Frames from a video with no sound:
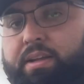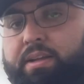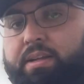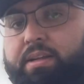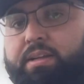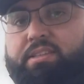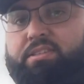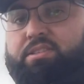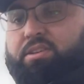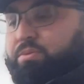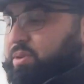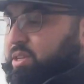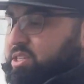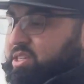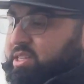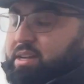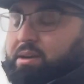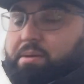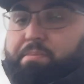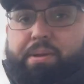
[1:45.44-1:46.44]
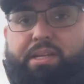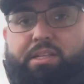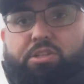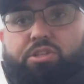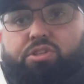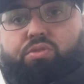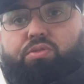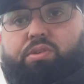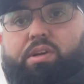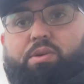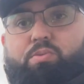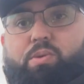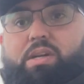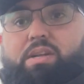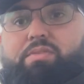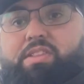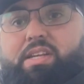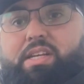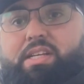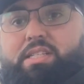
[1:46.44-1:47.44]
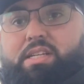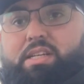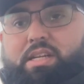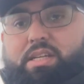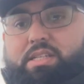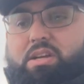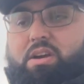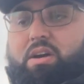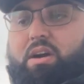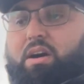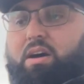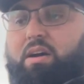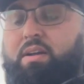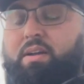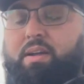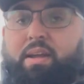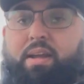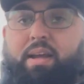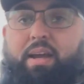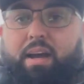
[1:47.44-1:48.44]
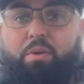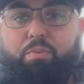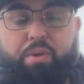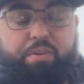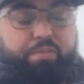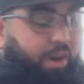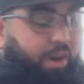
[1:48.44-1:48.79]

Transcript: So we're just going to be installing one of these in his car, and we've got a